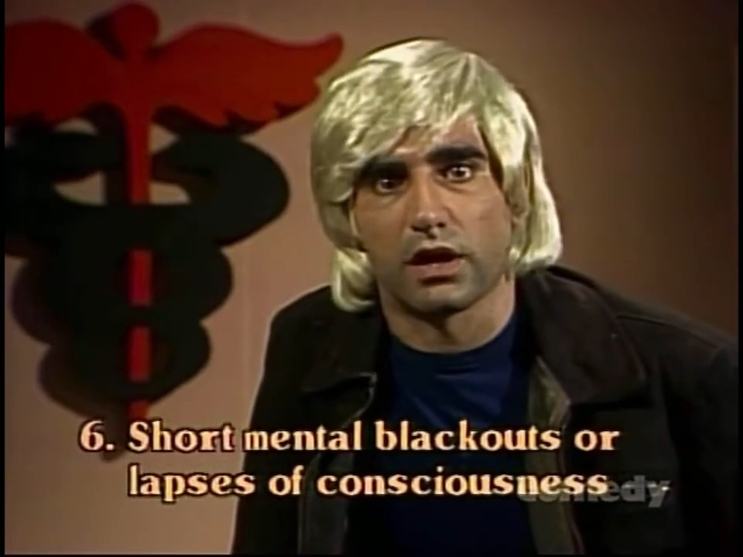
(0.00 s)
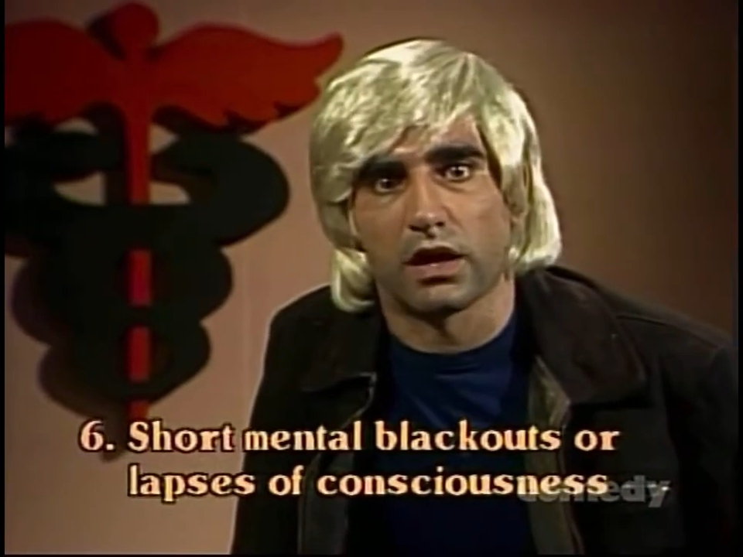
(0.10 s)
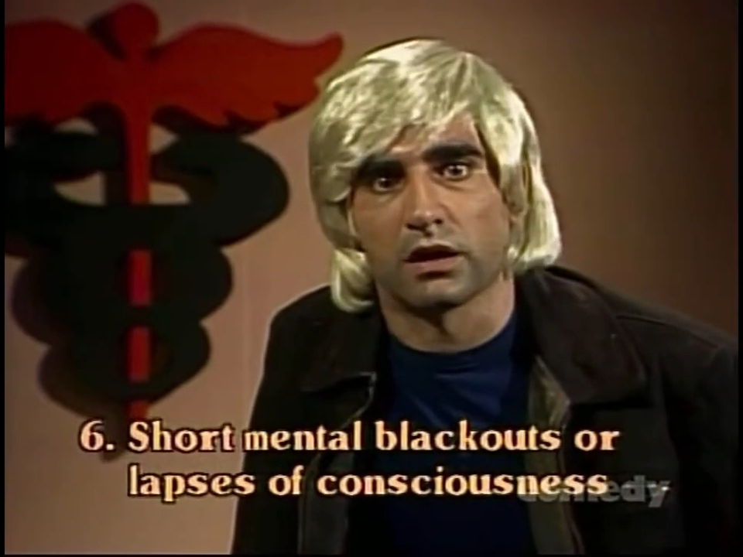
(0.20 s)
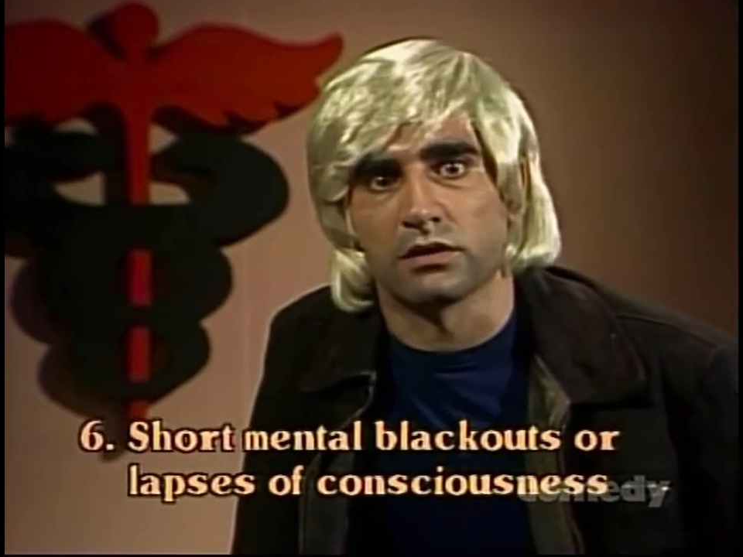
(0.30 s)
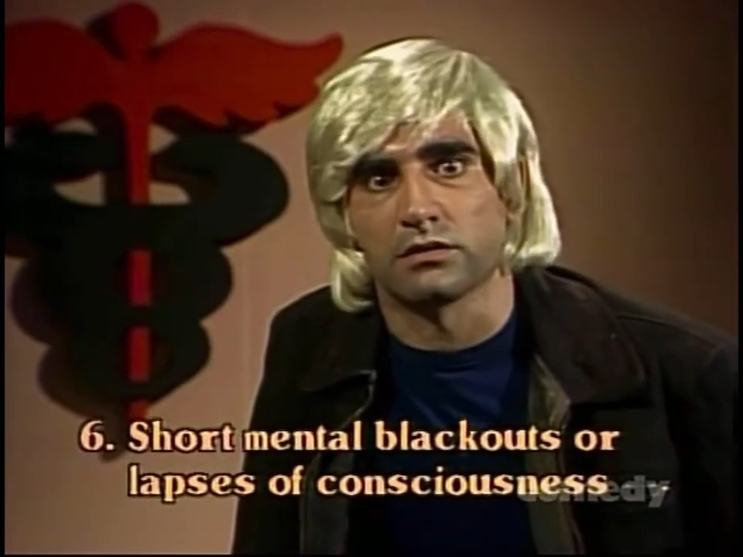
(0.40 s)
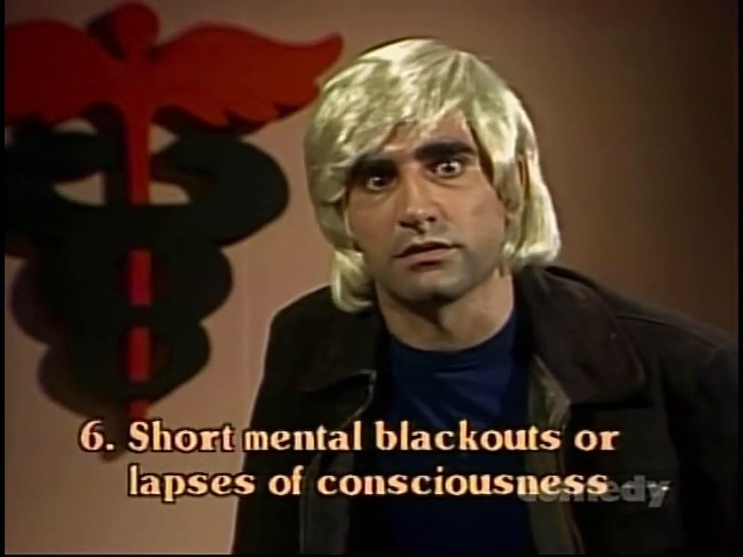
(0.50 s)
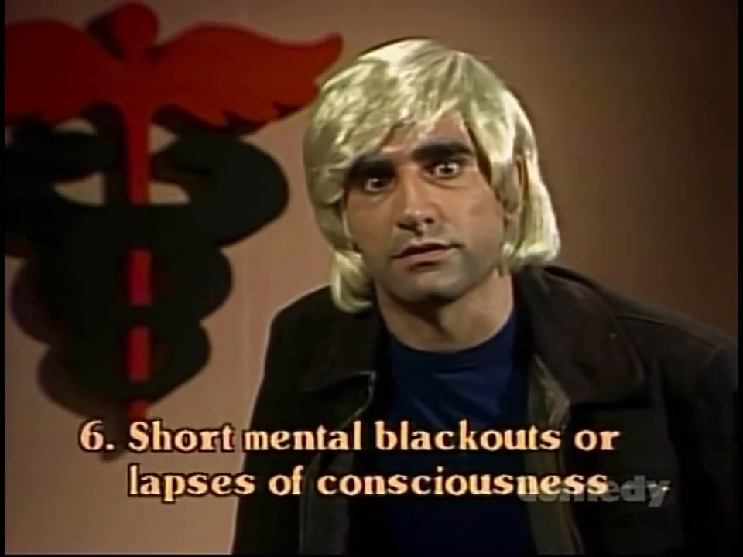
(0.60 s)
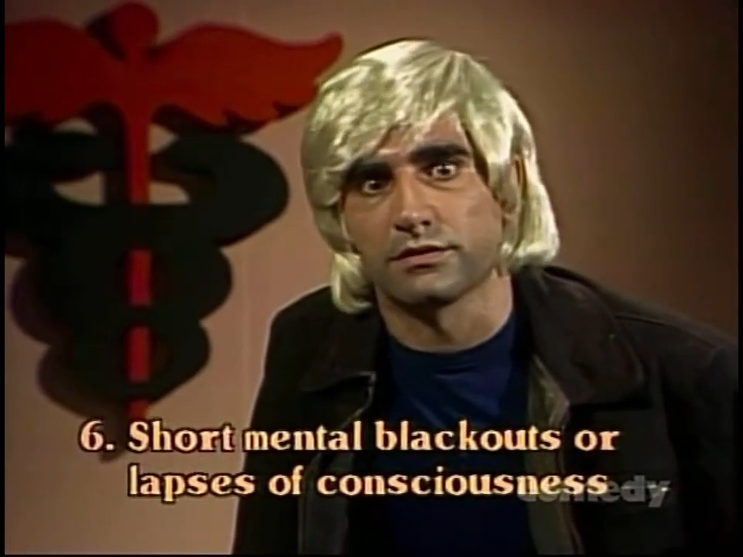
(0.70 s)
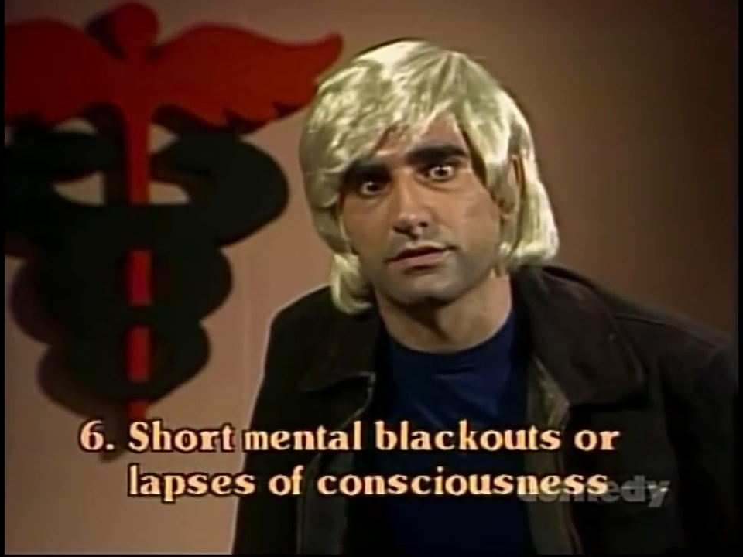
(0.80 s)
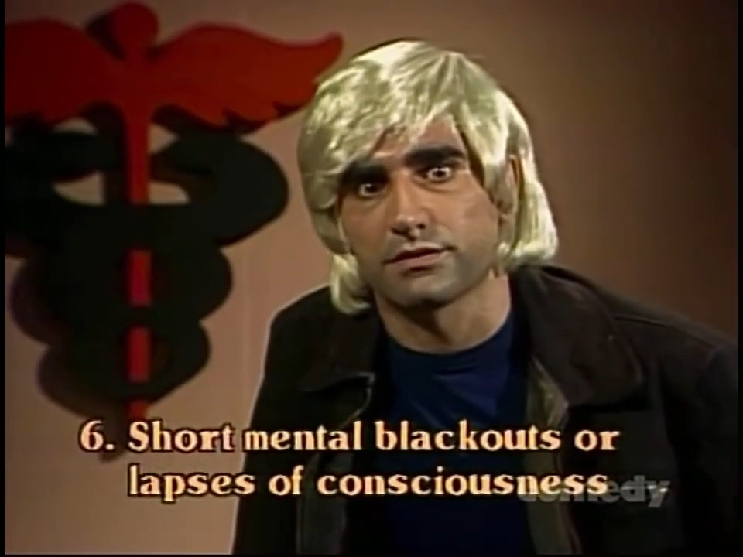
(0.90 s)
and
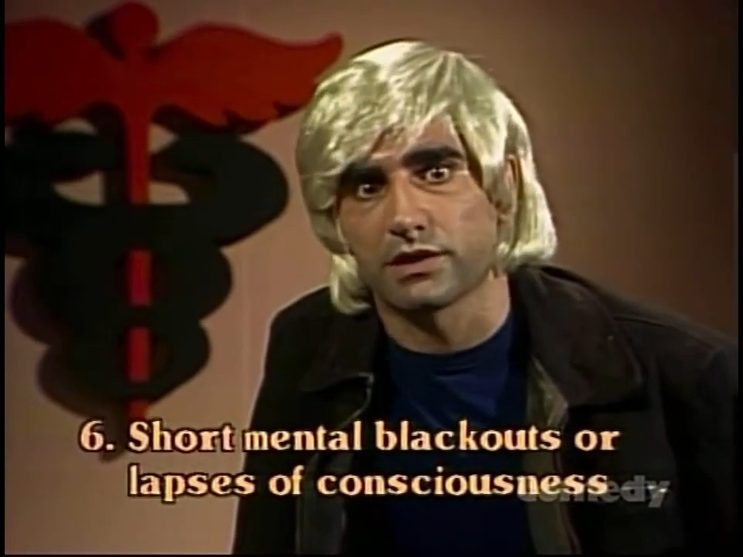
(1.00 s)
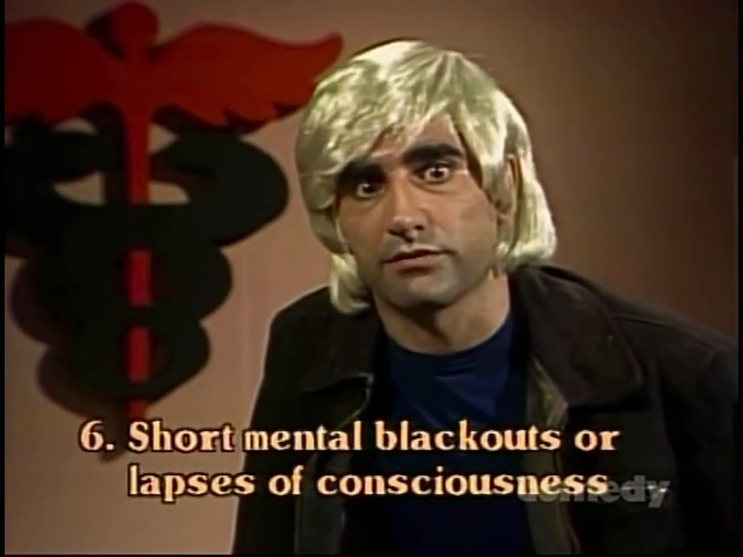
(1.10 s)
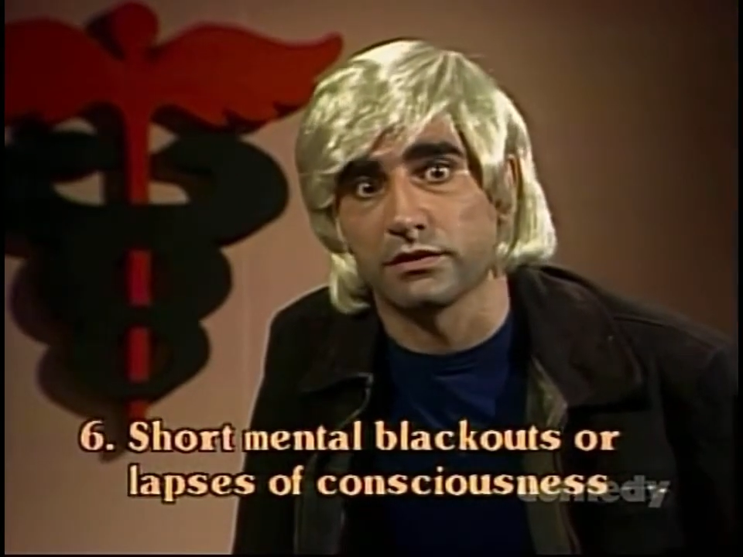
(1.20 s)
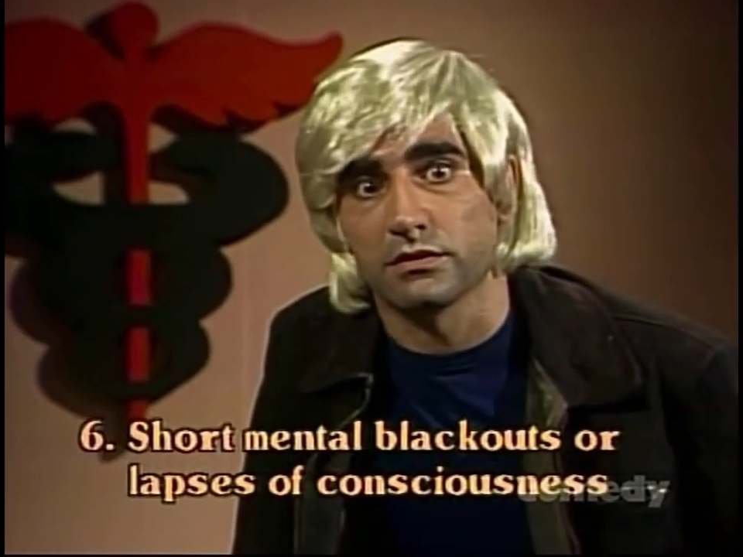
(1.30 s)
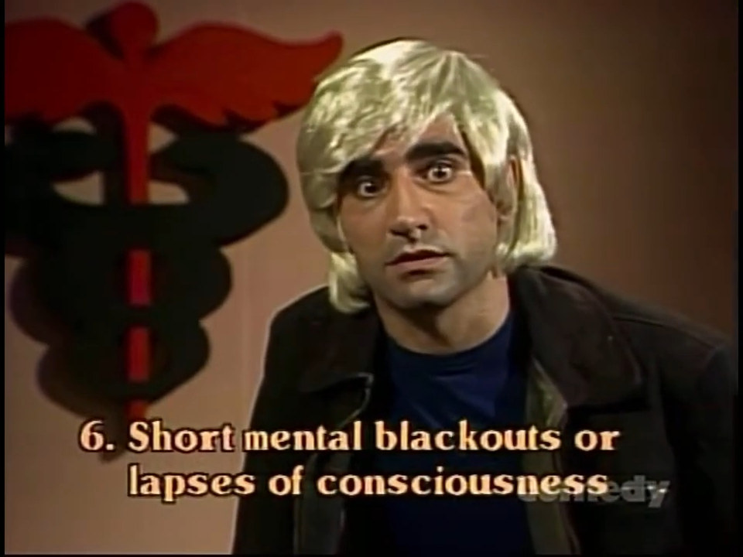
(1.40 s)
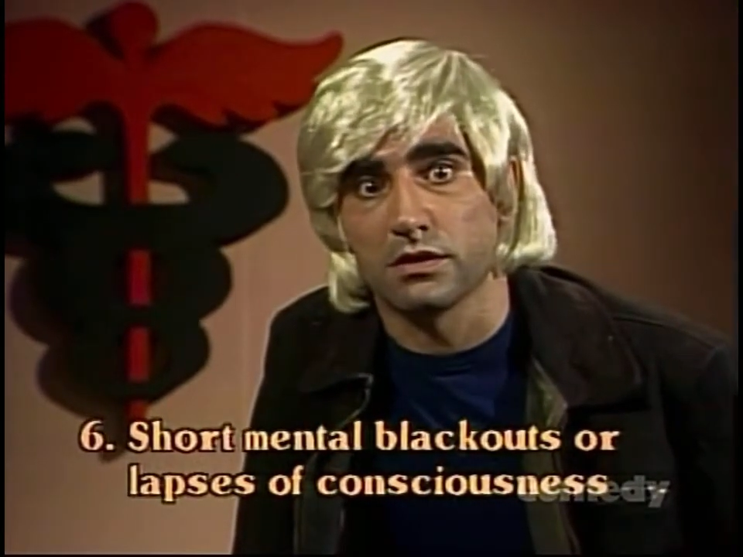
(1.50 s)
seven